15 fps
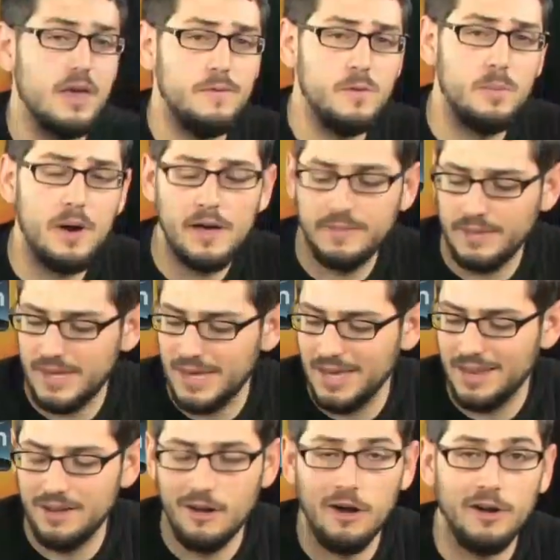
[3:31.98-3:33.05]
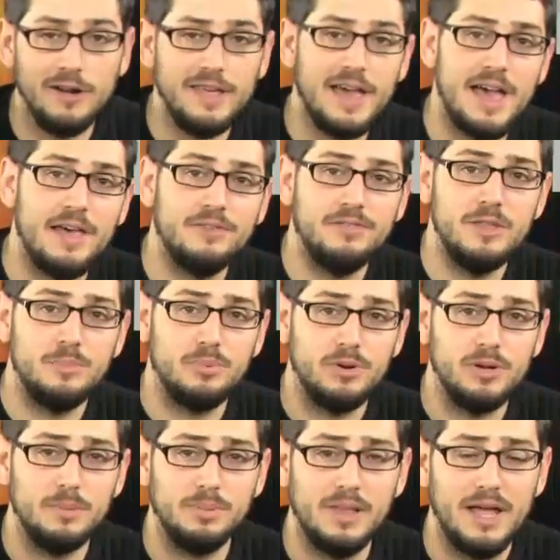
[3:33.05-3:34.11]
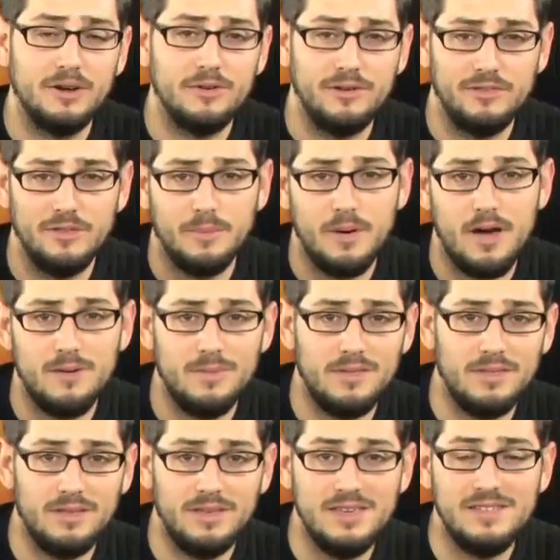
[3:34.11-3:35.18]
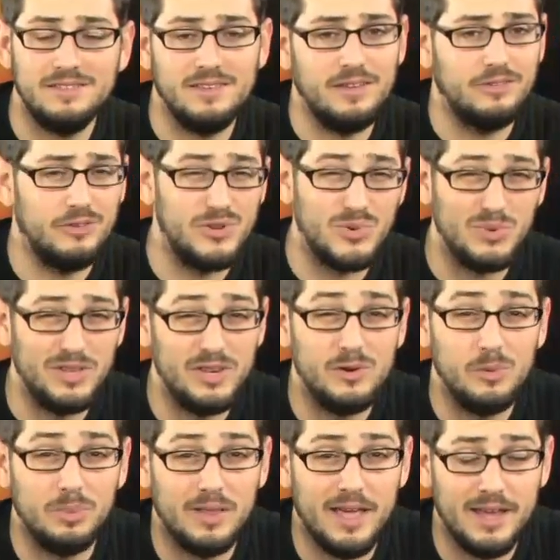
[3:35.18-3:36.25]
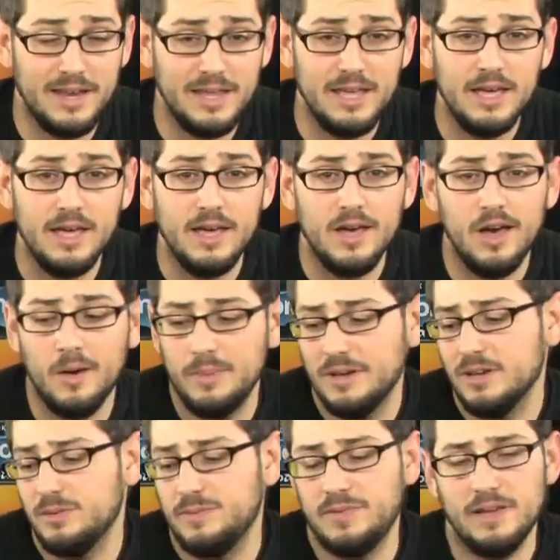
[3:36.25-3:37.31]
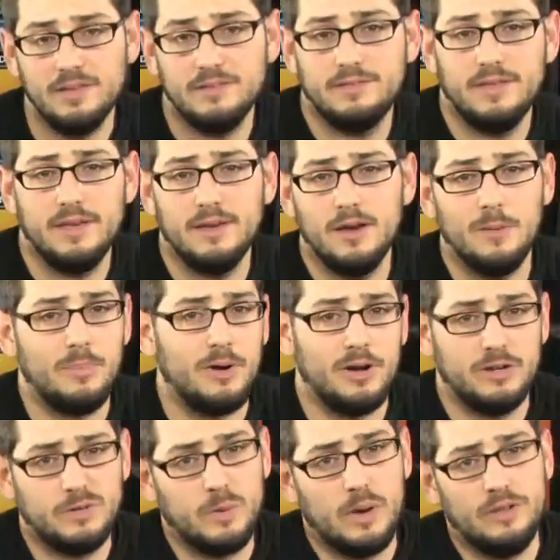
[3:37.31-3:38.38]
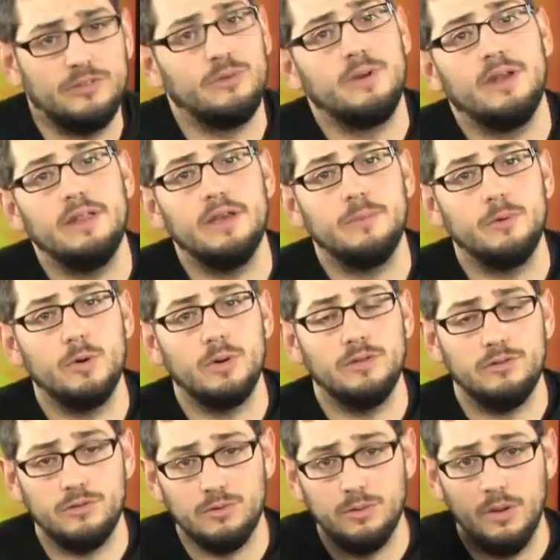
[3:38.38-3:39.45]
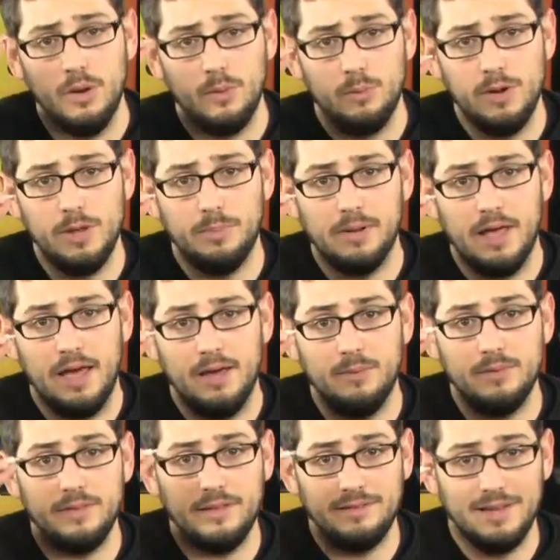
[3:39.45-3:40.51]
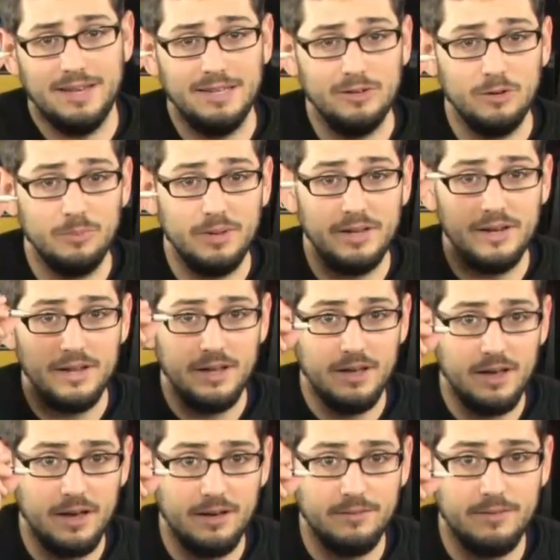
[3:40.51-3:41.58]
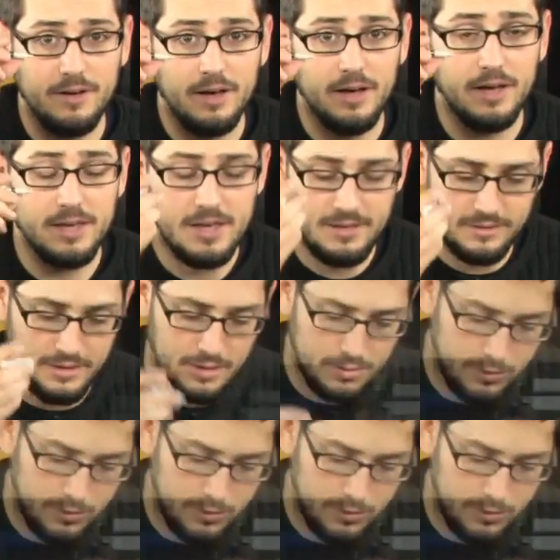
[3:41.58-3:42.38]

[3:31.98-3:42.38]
if you bought the kit, it already has the pre-applied grease on the bottom of the heatsink, so you don't really need to apply any. Uh, because we've taken this thing apart twice already, I'm going to reapply with a tiny little bit of uh, heatsink